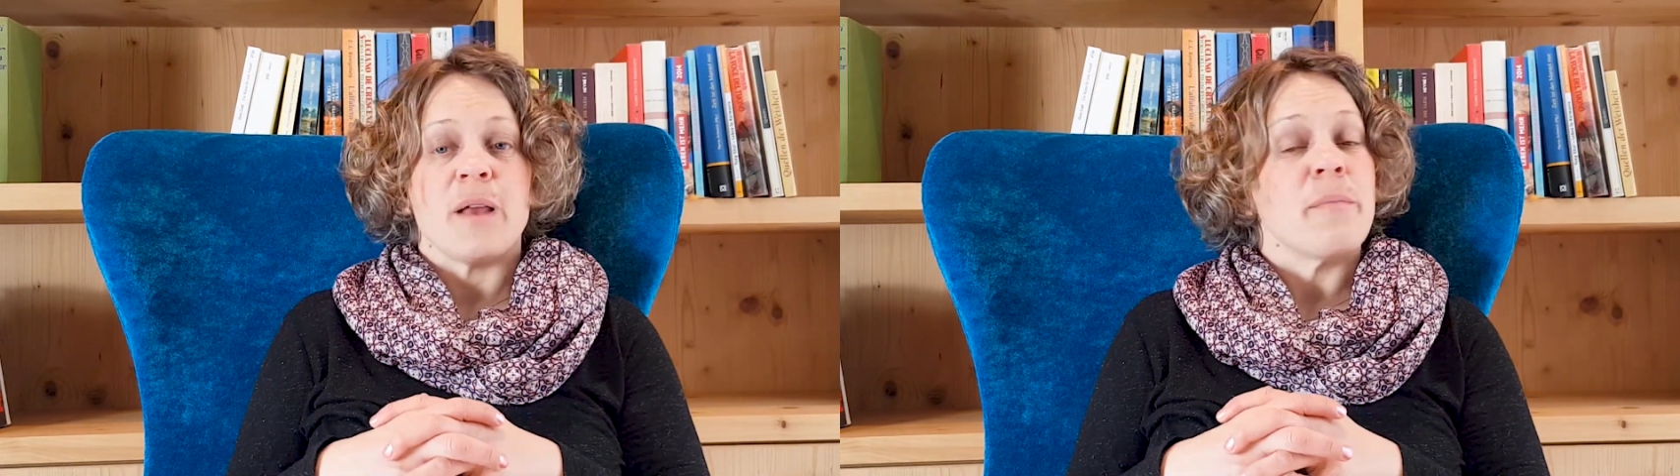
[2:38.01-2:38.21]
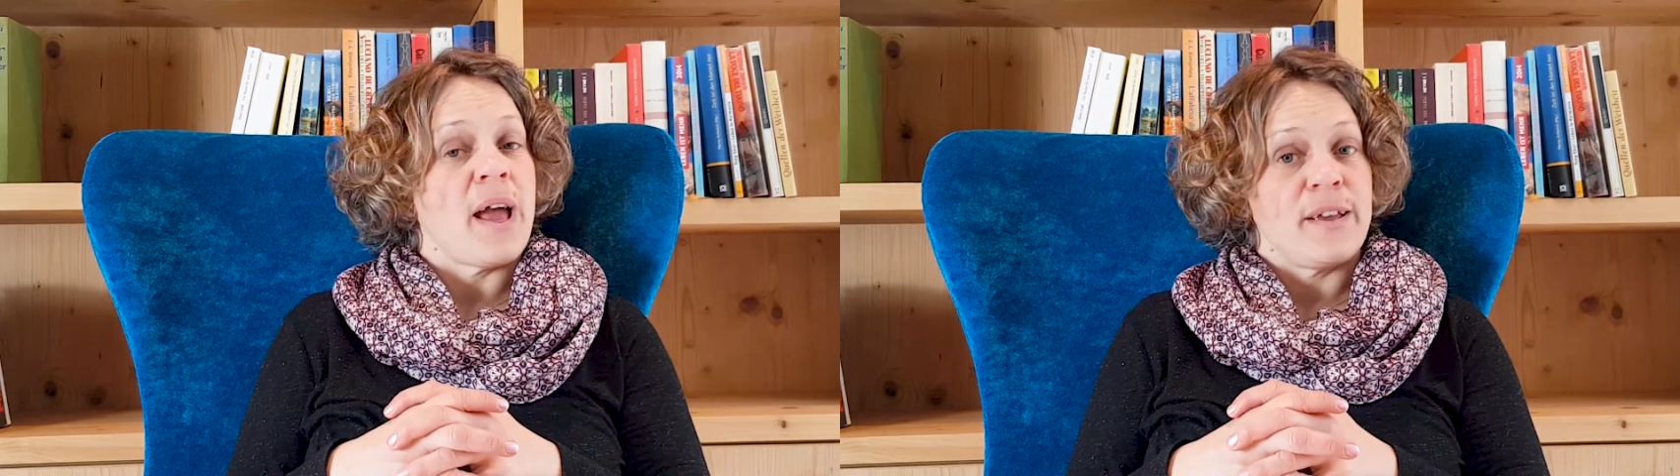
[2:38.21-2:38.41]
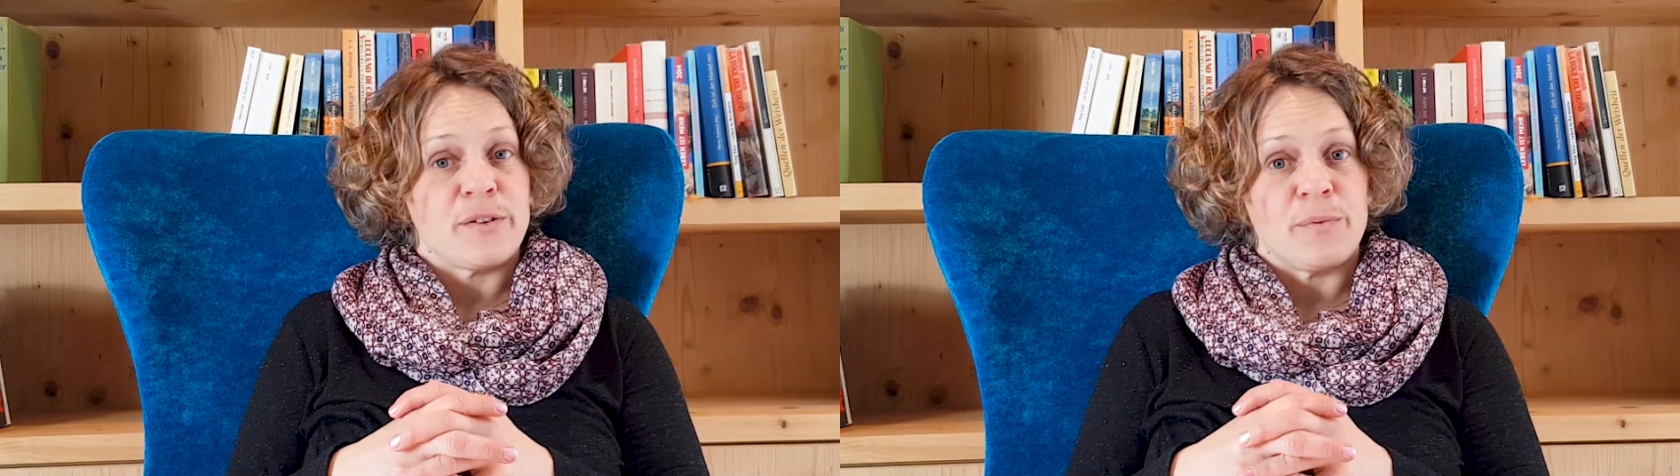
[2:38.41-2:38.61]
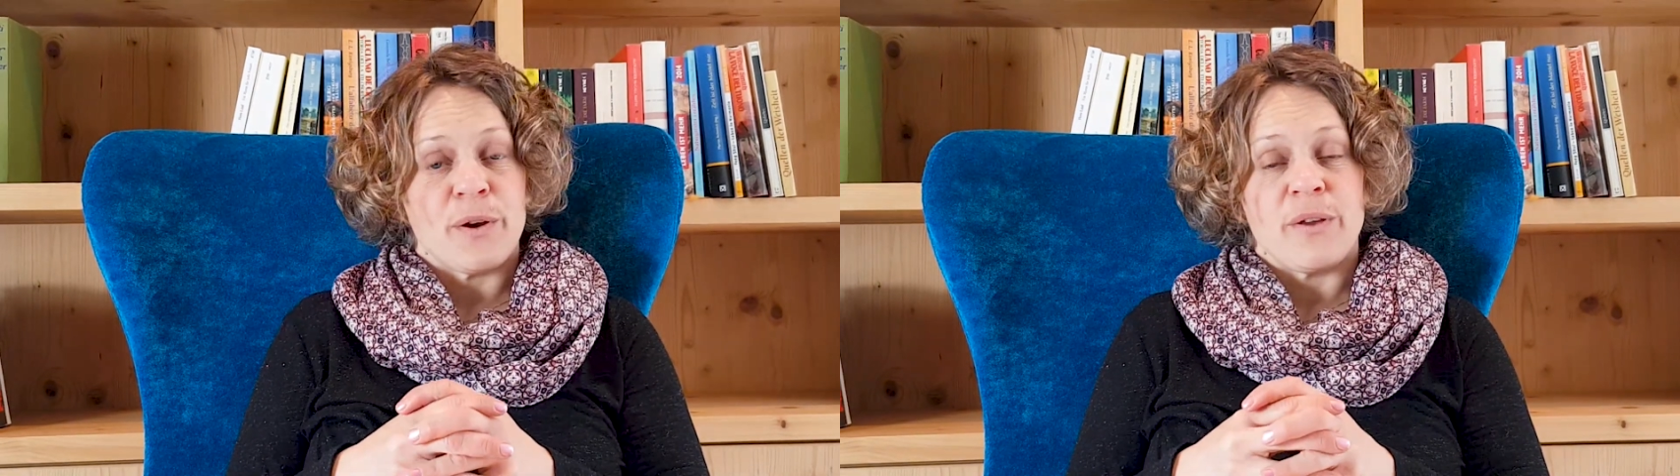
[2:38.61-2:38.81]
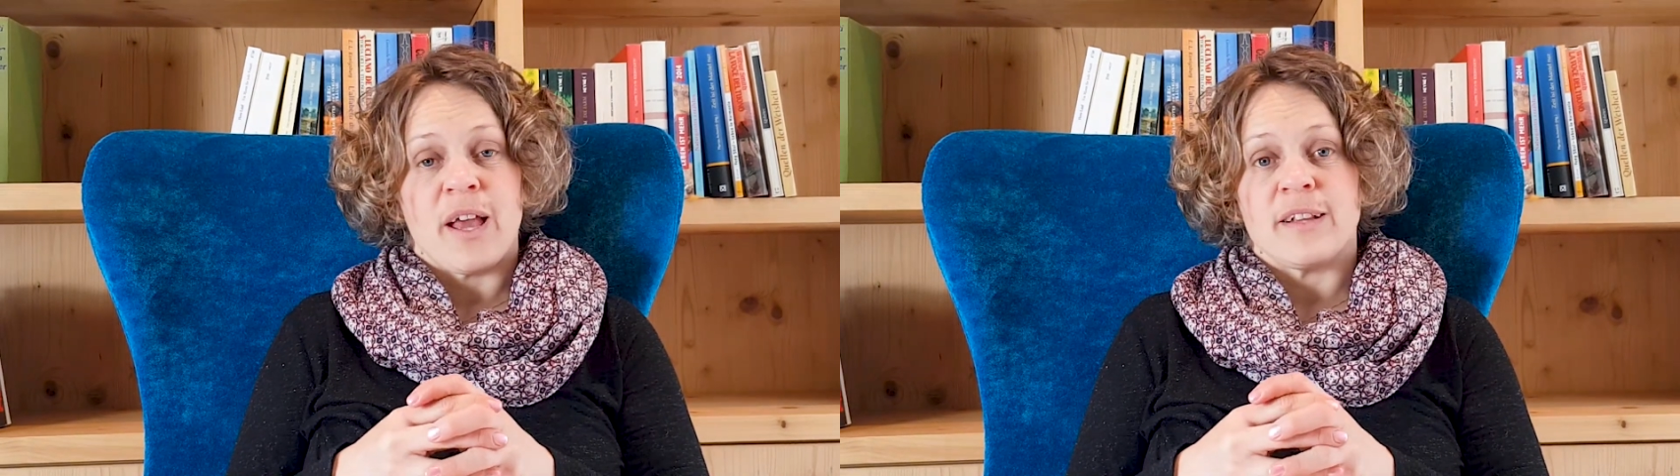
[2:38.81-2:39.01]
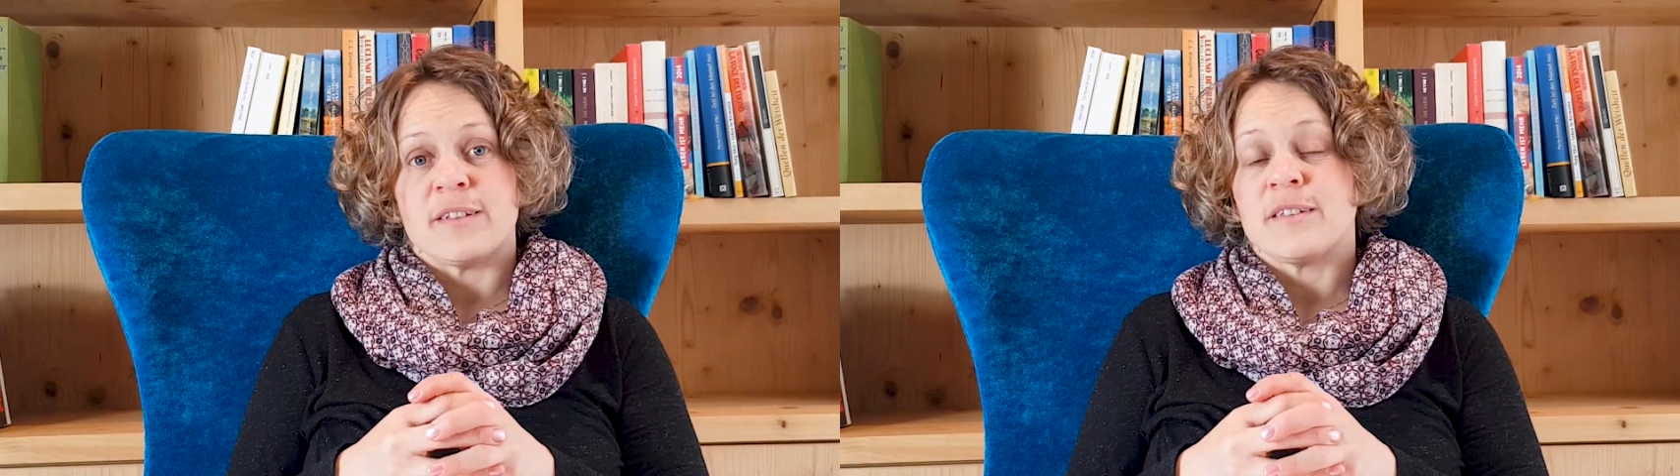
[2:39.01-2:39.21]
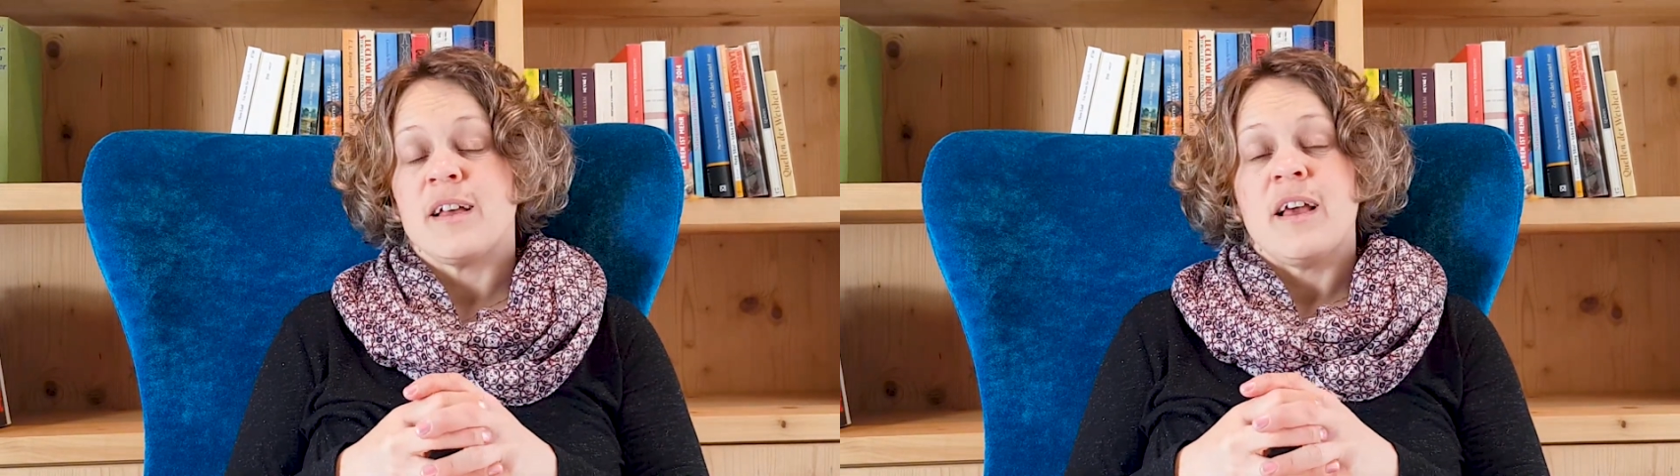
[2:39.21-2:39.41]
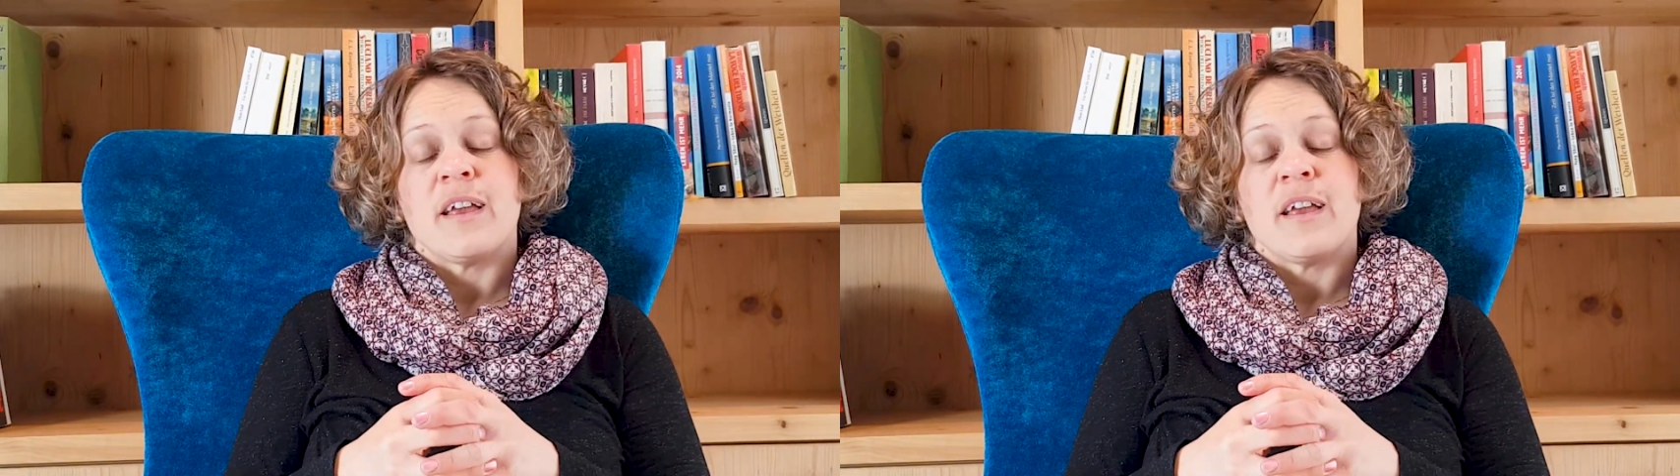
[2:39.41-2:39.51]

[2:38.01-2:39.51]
In my experience,